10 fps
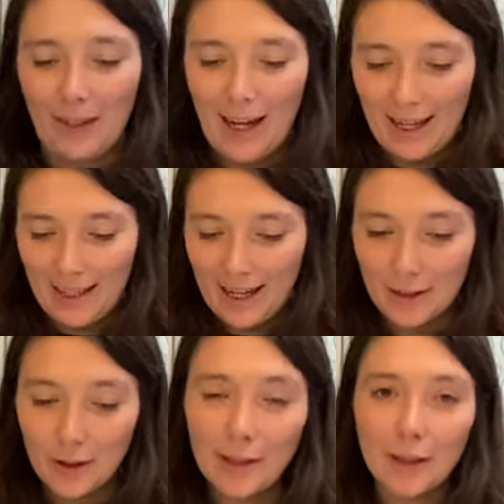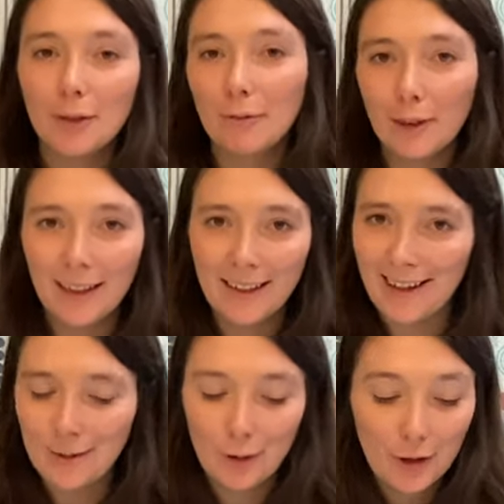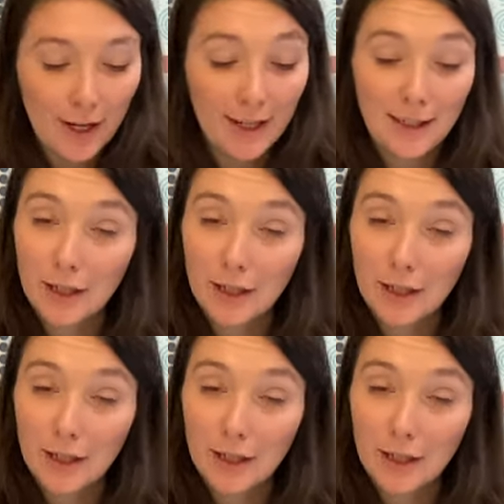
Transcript: And it just looks really nice with the chickens.